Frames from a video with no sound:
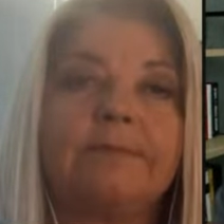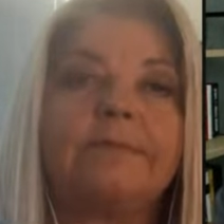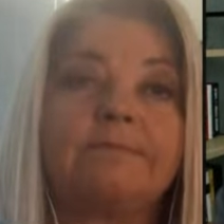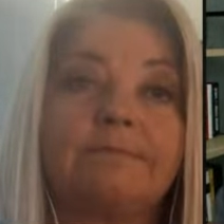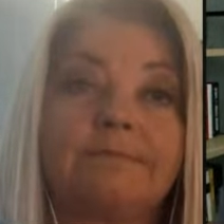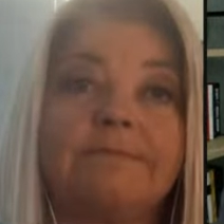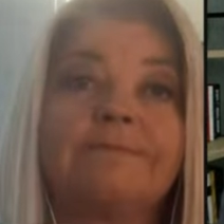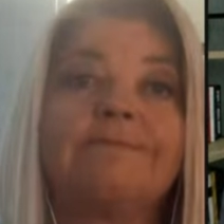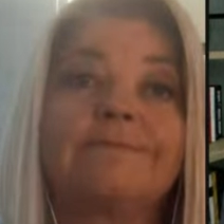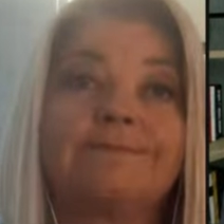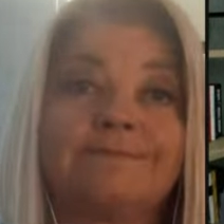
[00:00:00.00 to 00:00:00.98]

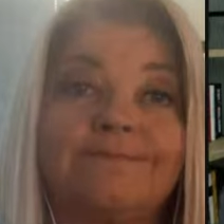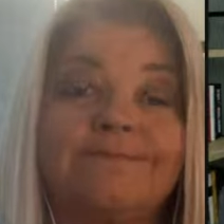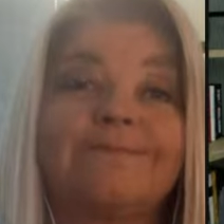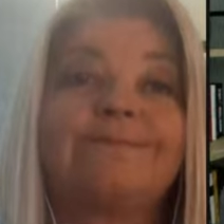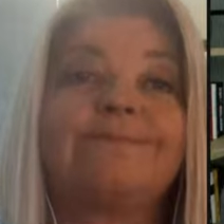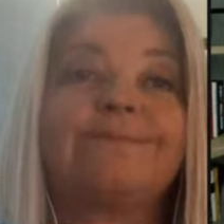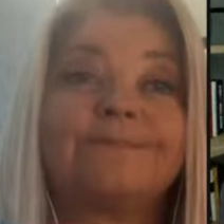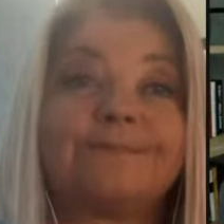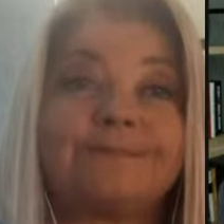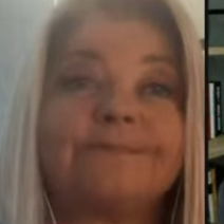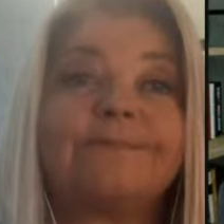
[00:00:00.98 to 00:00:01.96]

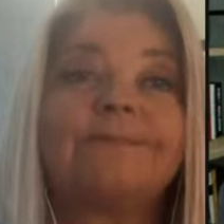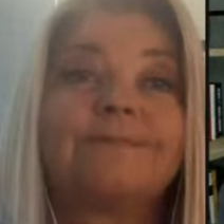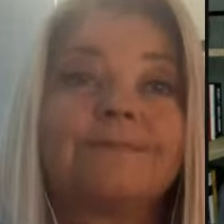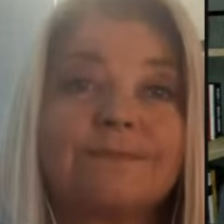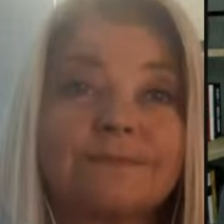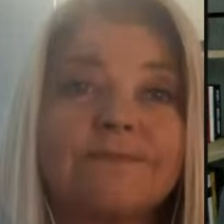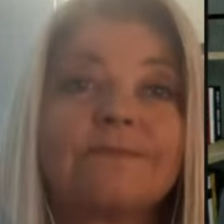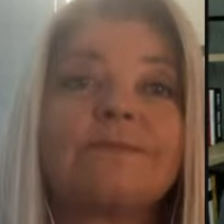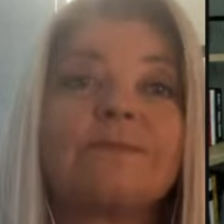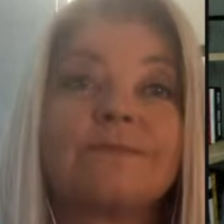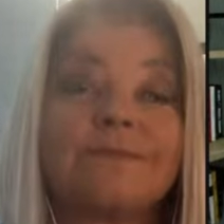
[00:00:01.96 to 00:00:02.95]

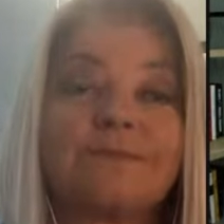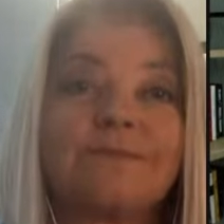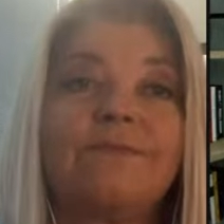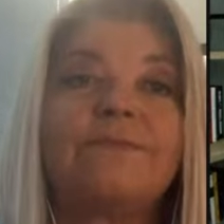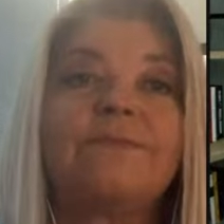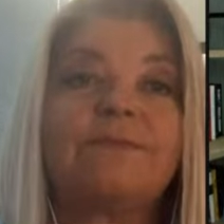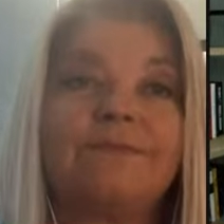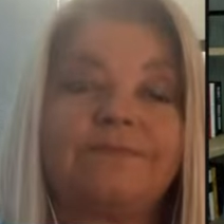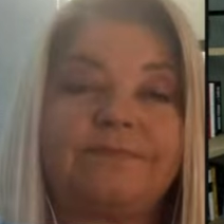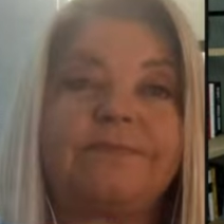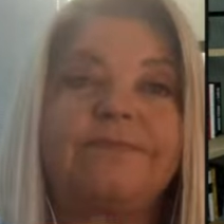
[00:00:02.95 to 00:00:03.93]

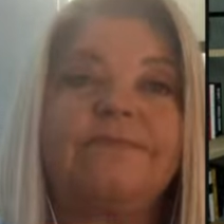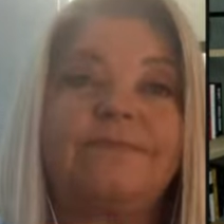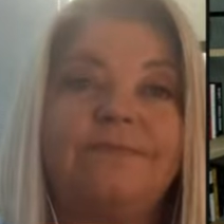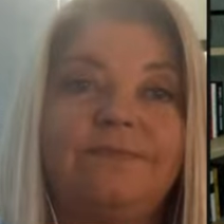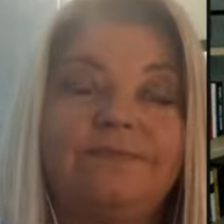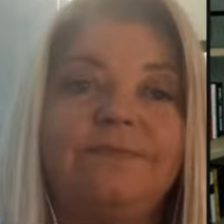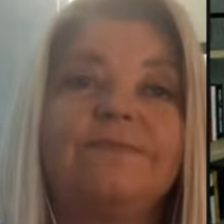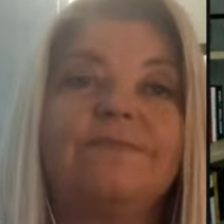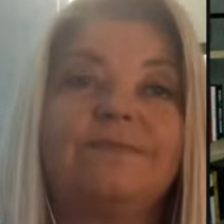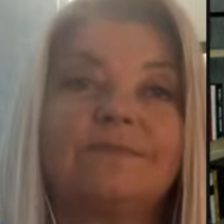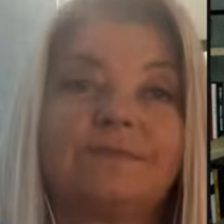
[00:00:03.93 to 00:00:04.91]

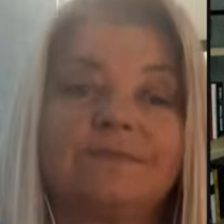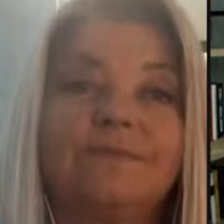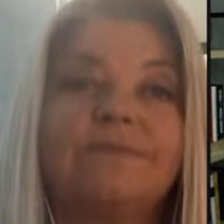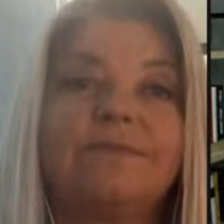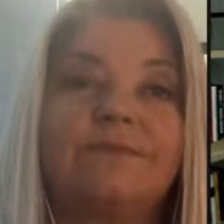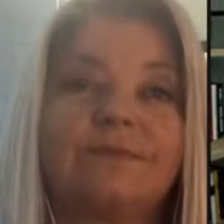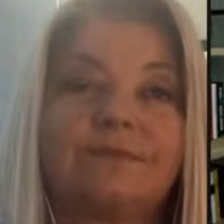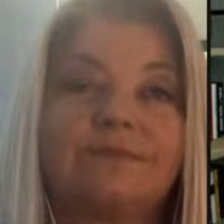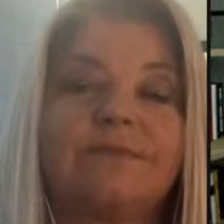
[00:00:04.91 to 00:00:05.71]
(not speaking)